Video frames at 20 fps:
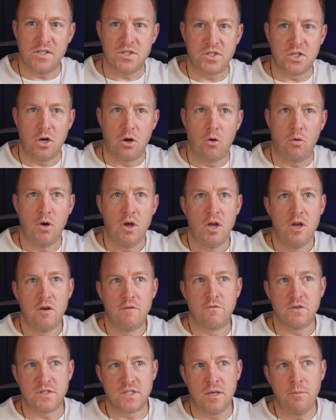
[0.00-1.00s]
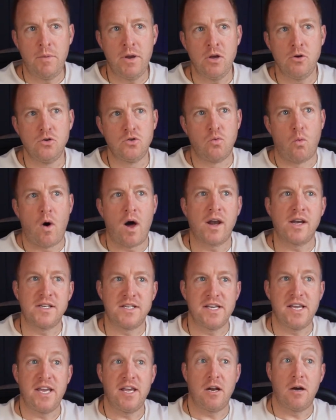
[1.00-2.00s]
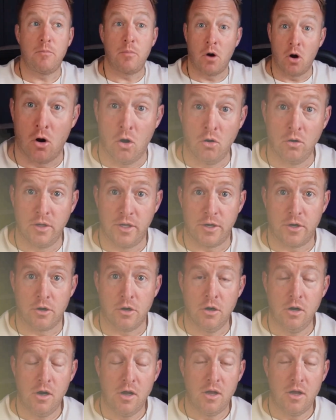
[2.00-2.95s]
And so for somebody who's wanting to get up earlier,